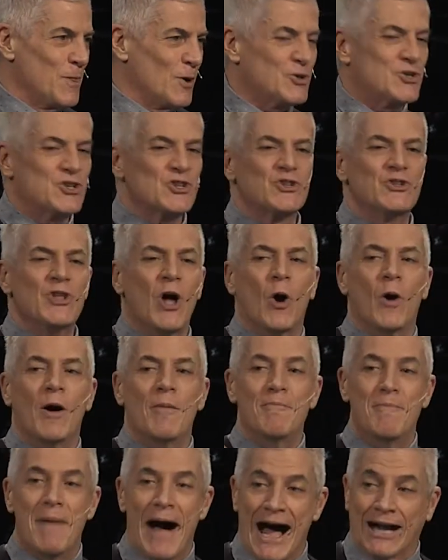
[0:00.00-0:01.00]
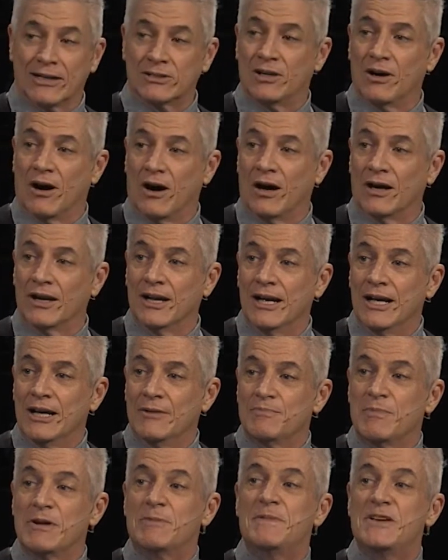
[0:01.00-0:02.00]
Not just know about God,
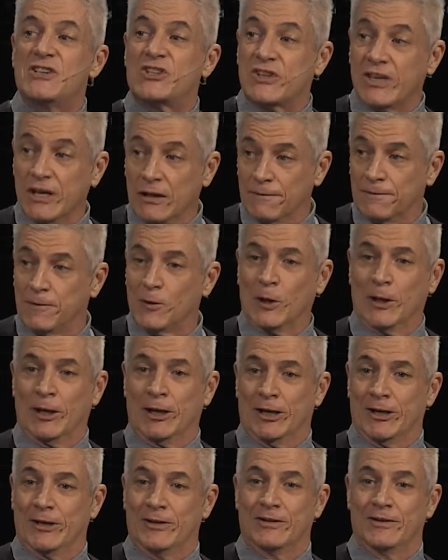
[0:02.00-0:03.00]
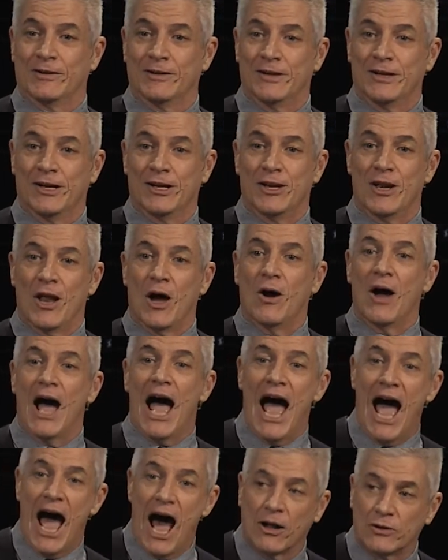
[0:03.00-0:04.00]
but be skillful in it. Know
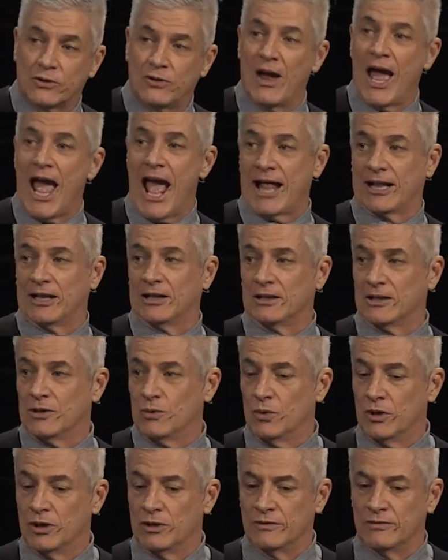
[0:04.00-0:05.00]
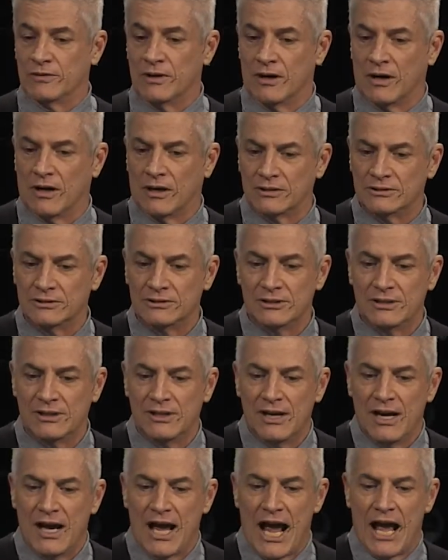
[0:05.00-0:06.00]
how to handle the Word of God.
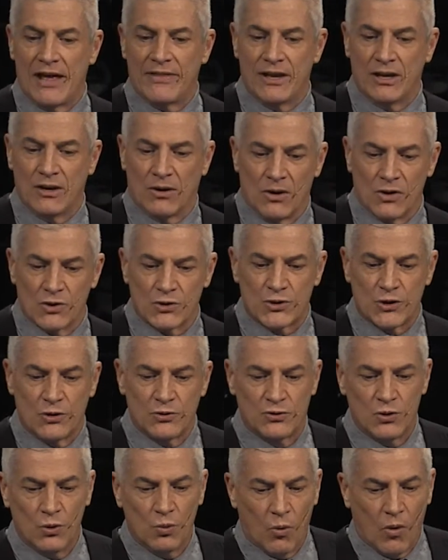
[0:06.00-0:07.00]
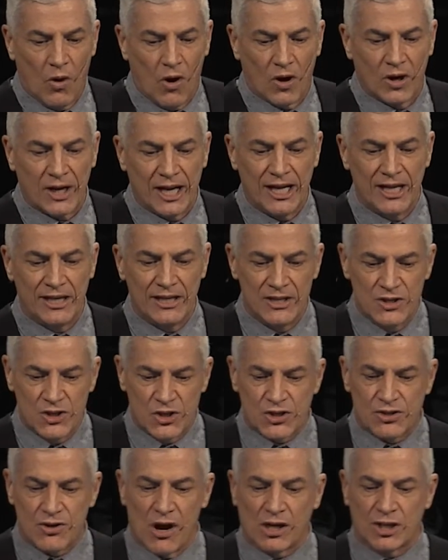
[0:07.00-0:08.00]
And then also to walk in
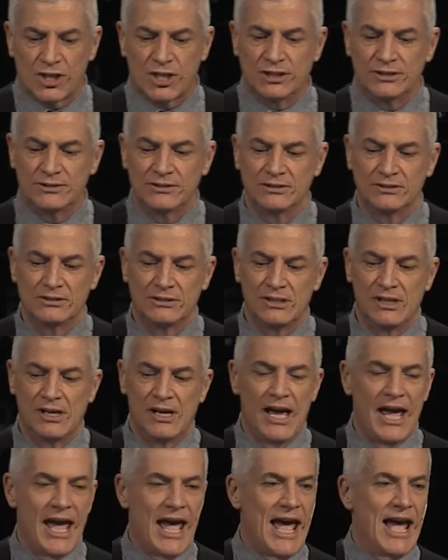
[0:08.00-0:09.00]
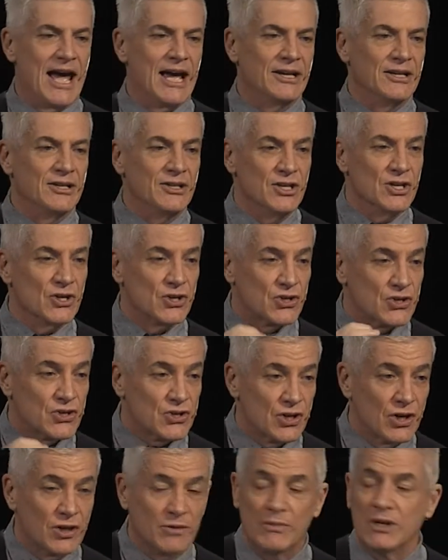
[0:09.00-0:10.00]
instruction and
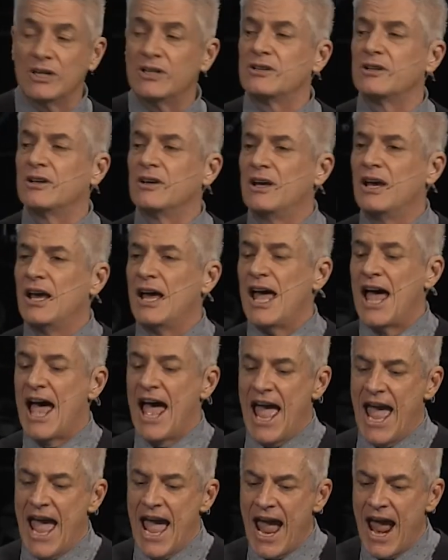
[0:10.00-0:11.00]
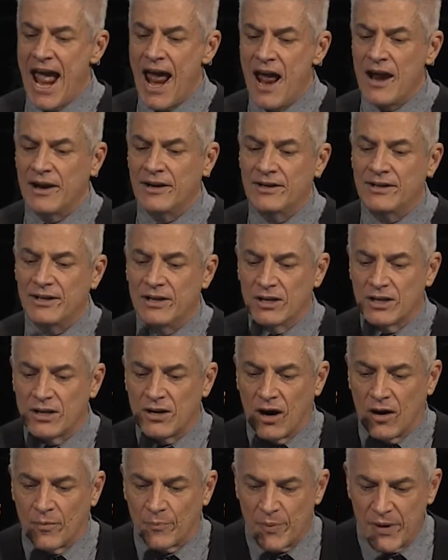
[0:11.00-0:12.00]
discernment and
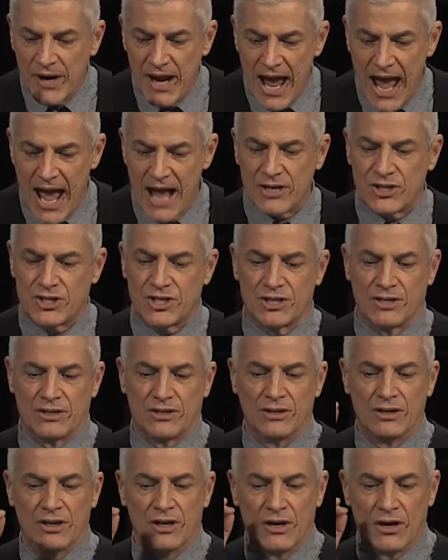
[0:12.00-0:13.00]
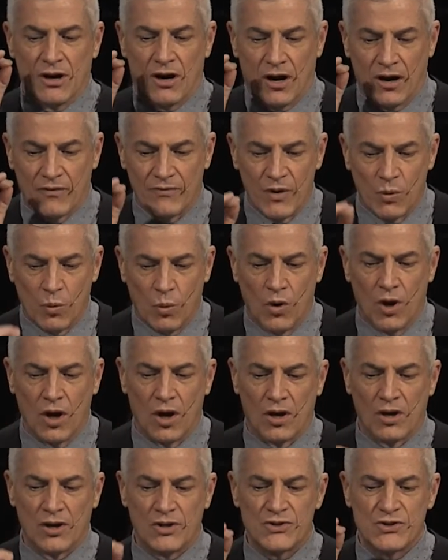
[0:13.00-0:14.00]
comprehension of the
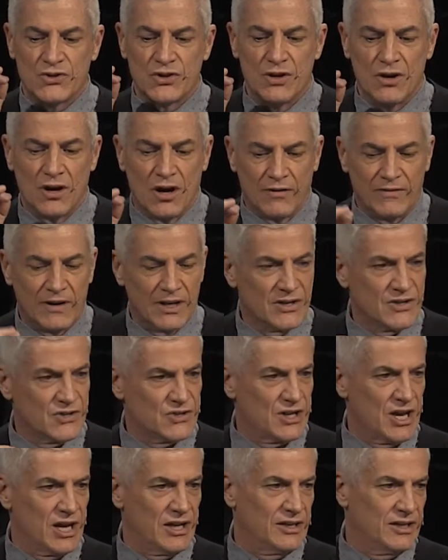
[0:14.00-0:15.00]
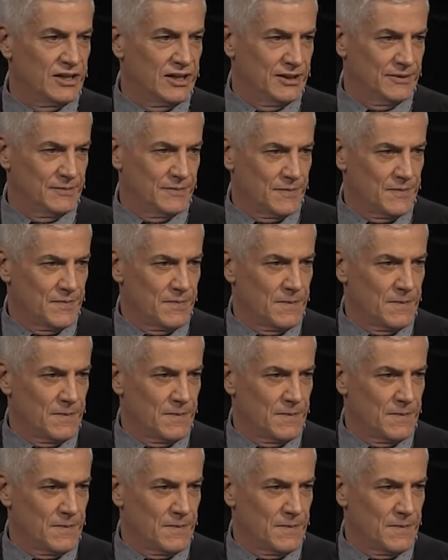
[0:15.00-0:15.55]
words of understanding.